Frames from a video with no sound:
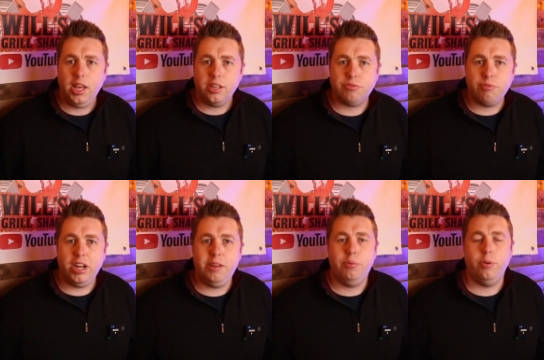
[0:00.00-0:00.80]
It's
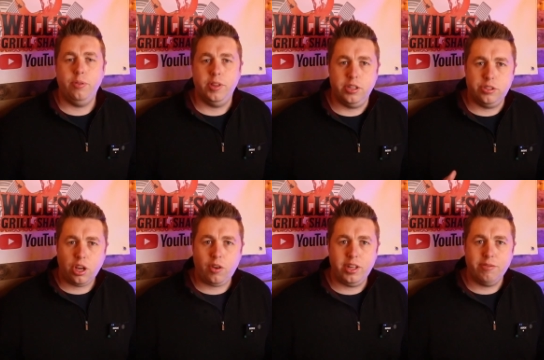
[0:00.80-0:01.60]
really important that you
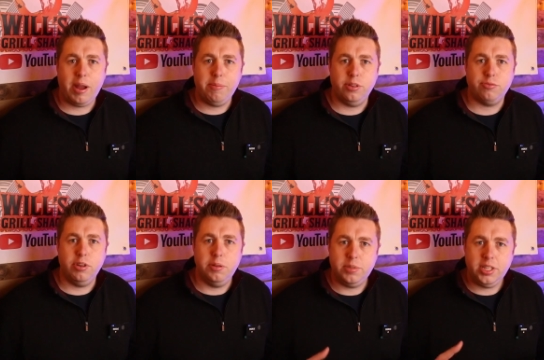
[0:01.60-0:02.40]
tightly wrap those
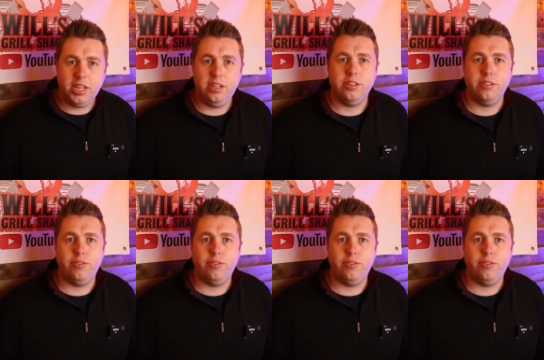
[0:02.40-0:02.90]
ribs into the